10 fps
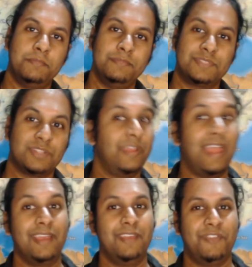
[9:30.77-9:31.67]
So yeah,
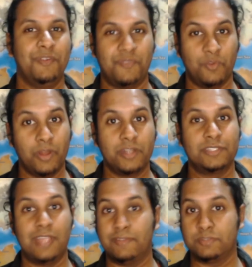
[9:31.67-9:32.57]
if you want to
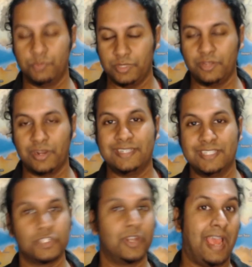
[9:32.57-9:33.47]
have some really good ideas
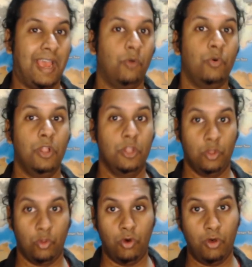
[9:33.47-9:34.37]
on how
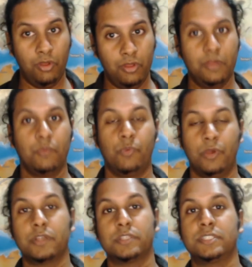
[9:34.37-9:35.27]
law
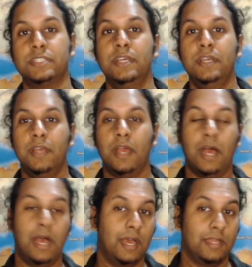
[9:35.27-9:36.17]
works,
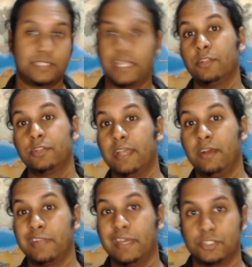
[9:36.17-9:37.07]
take a look at the
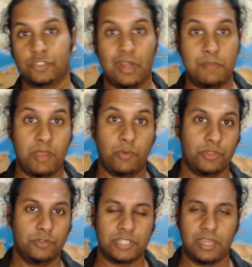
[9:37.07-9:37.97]
Hellknights and try and make one of
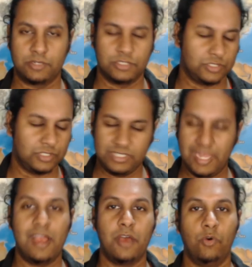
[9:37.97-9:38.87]
those characters, because they
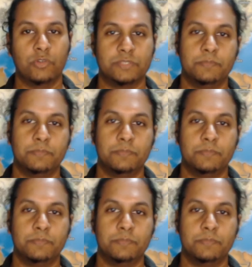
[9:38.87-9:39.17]
are awesome.